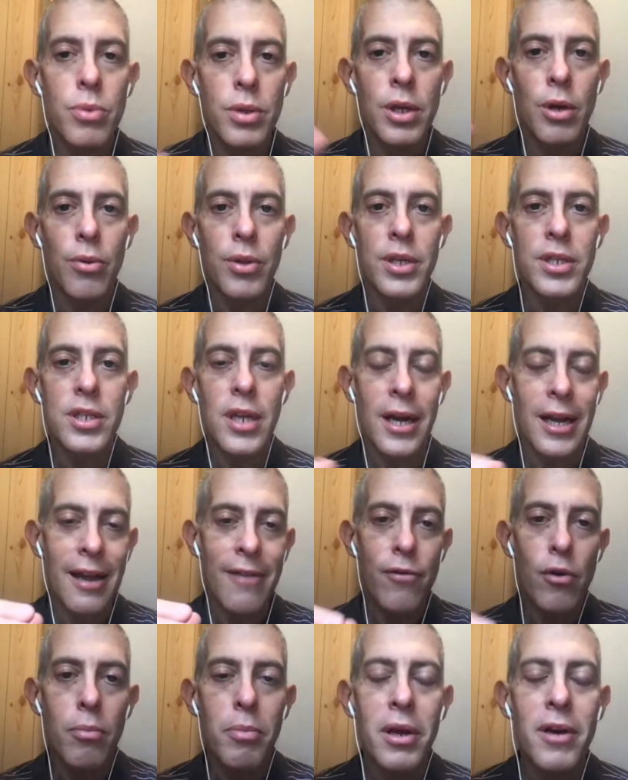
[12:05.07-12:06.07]
This, I
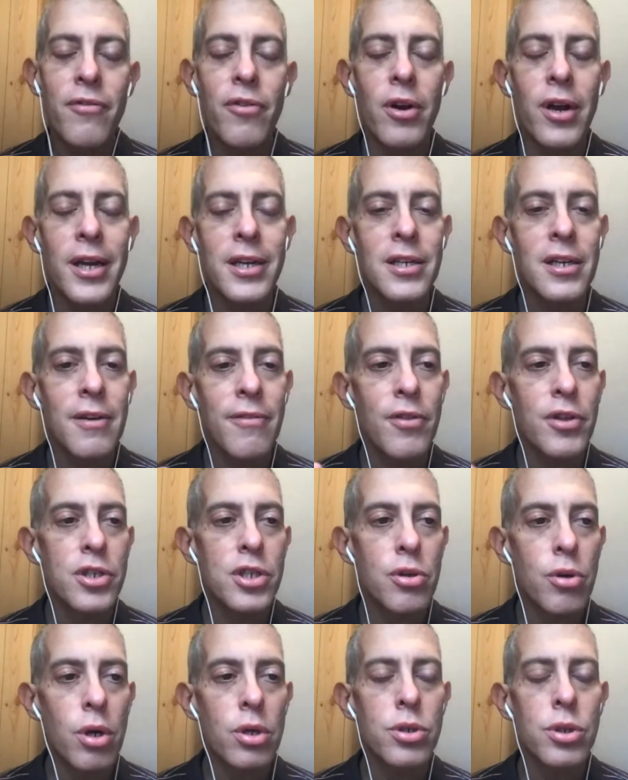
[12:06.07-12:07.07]
gave you a bit of an idea of the
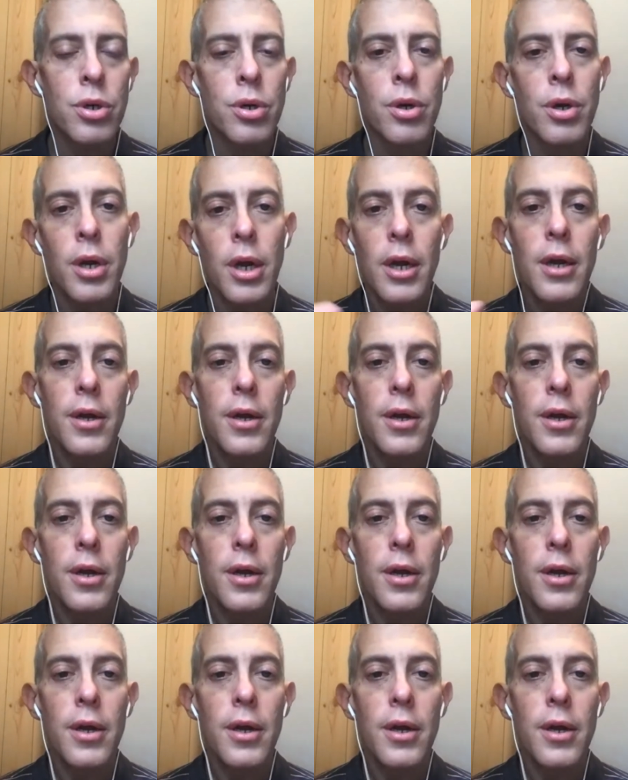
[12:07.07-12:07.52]
structure.